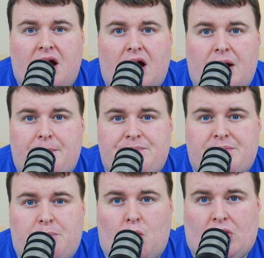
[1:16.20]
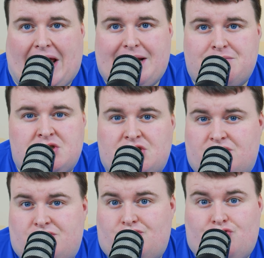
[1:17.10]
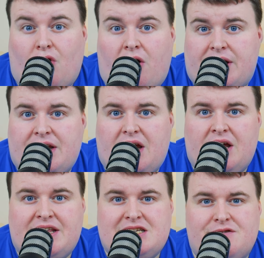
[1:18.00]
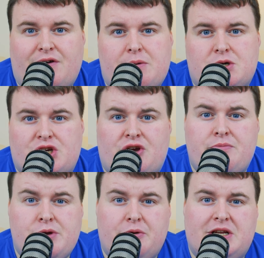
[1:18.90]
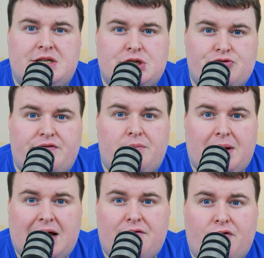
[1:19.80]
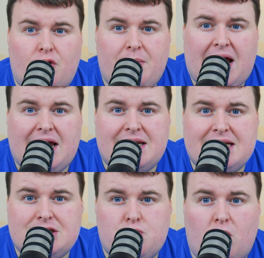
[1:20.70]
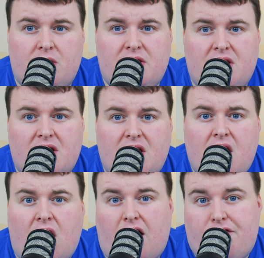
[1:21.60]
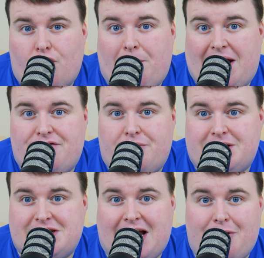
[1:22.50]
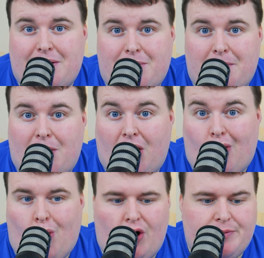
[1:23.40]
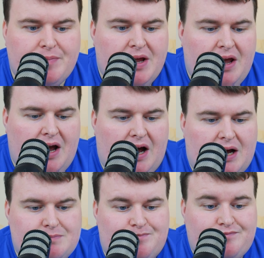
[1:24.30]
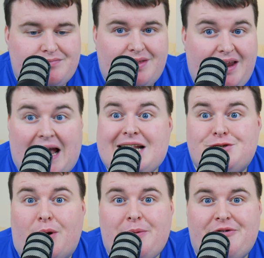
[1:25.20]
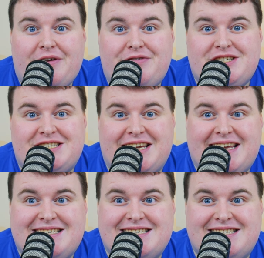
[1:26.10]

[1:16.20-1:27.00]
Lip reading: board games to try. This is very much a community-driven platform, and it's one that I feel bad for missing out in my part one. Hence why we're revisiting it